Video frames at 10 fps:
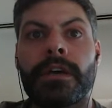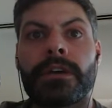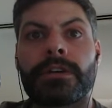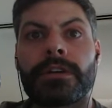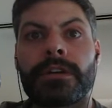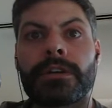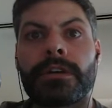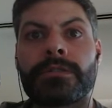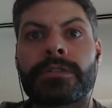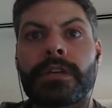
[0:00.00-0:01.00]
could
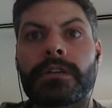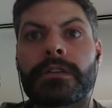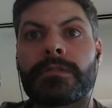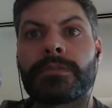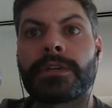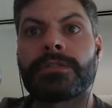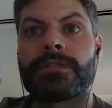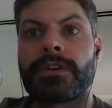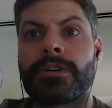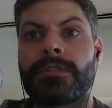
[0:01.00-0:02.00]
undergo sudden complete
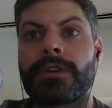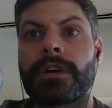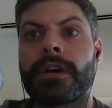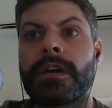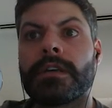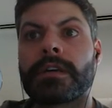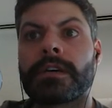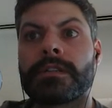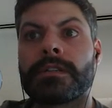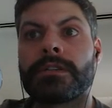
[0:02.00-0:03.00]
turnover yet
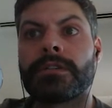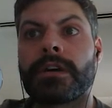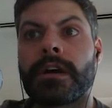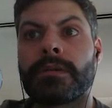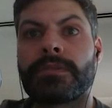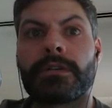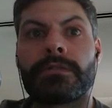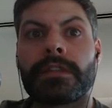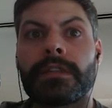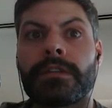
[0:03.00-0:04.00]
continue to operate with
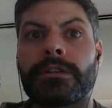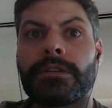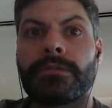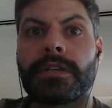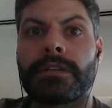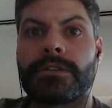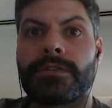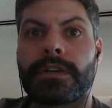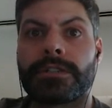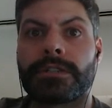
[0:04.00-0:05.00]
little human
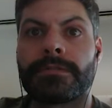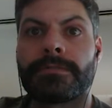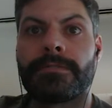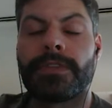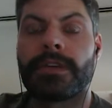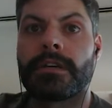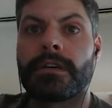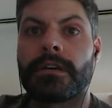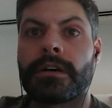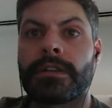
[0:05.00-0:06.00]
intervention.
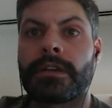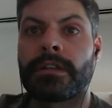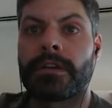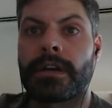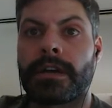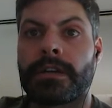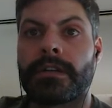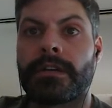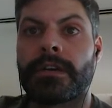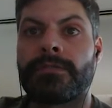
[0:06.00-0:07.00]
On the other hand,
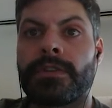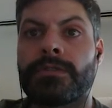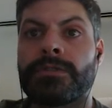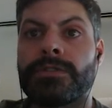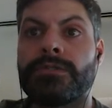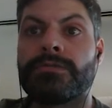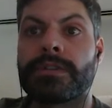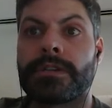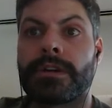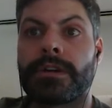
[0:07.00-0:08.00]
if nodes do
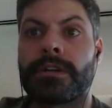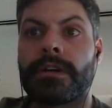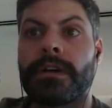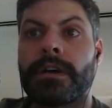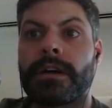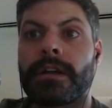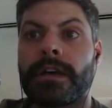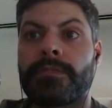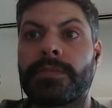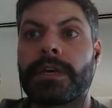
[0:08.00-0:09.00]
return, an
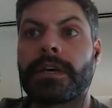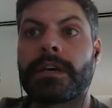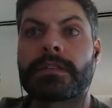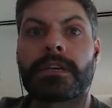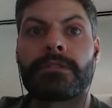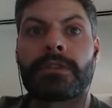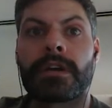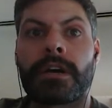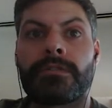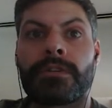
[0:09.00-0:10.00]
FBAS can
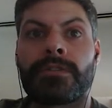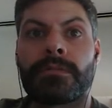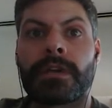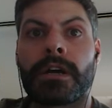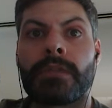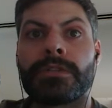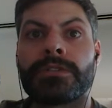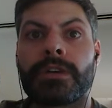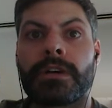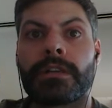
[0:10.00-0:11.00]
recover from an
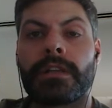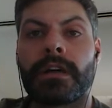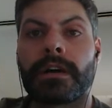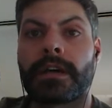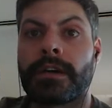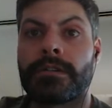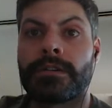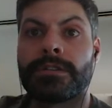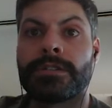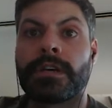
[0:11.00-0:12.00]
arbitrarily long outage,